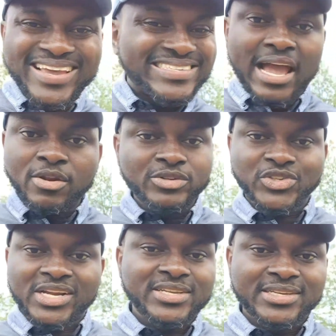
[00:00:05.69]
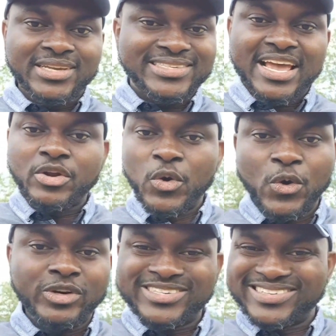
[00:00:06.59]
It's an old strategy, it's an
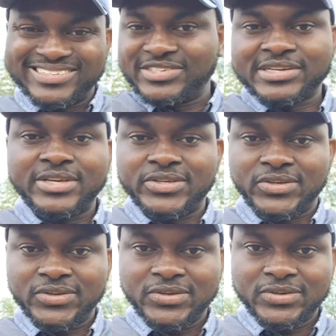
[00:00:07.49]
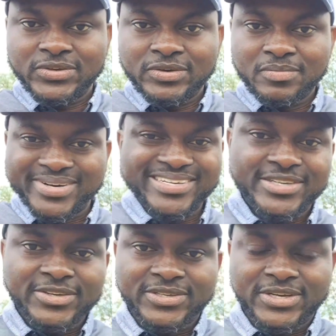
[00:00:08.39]
old strategy, but they're
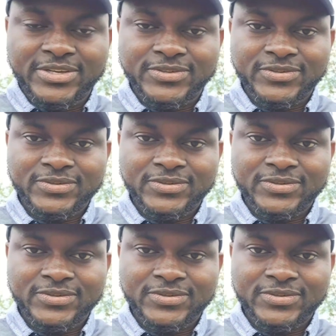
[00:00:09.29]
still using it.